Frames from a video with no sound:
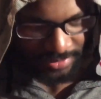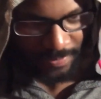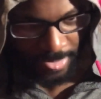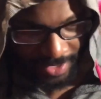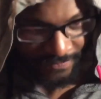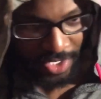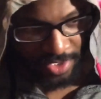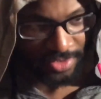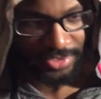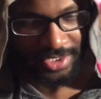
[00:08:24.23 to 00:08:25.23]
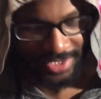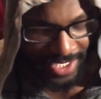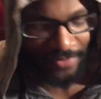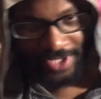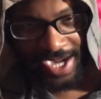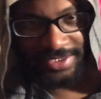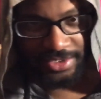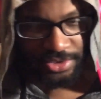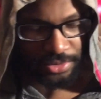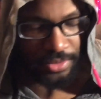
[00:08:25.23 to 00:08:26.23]
of hers that I reacted
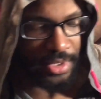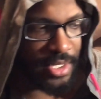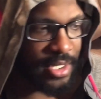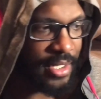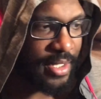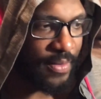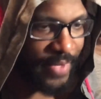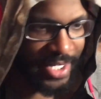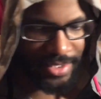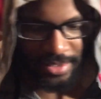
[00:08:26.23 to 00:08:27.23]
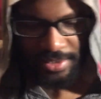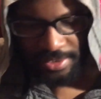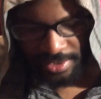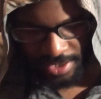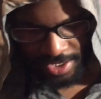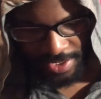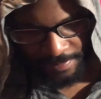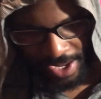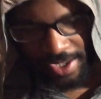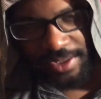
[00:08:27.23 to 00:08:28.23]
to with
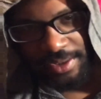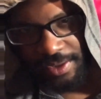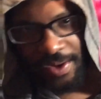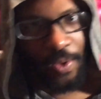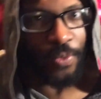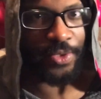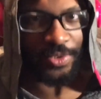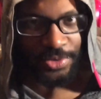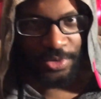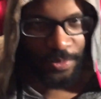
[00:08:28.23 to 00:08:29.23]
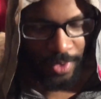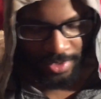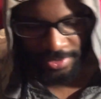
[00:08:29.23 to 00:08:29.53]
my old YouTube partner,